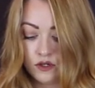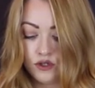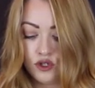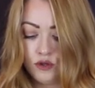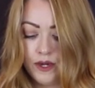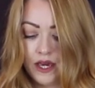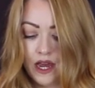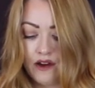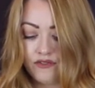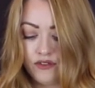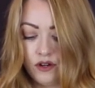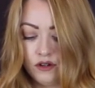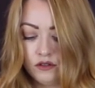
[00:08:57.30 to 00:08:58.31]
Do be
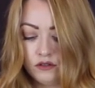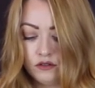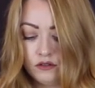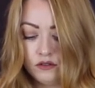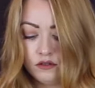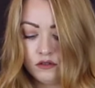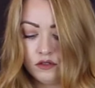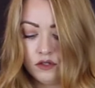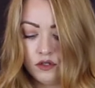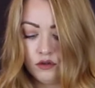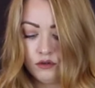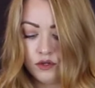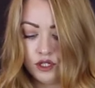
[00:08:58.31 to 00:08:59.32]
careful
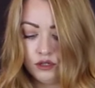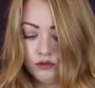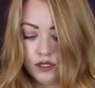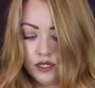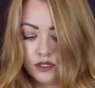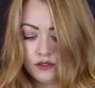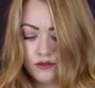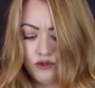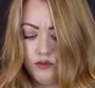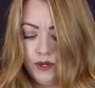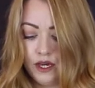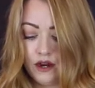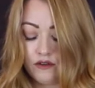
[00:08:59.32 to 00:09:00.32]
when doing this. Do
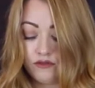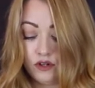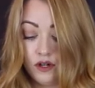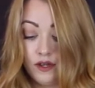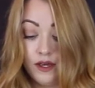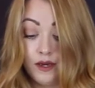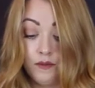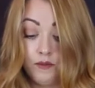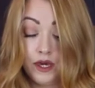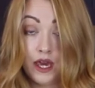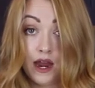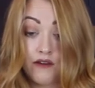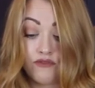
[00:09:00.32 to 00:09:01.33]
be careful.
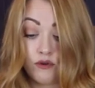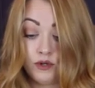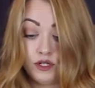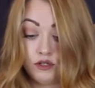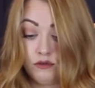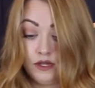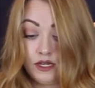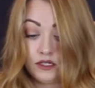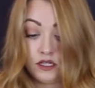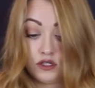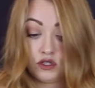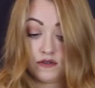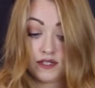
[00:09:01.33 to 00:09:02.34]
Be careful when doing this.
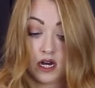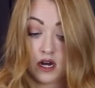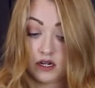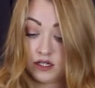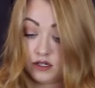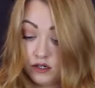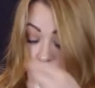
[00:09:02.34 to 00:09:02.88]
This stuff's hot.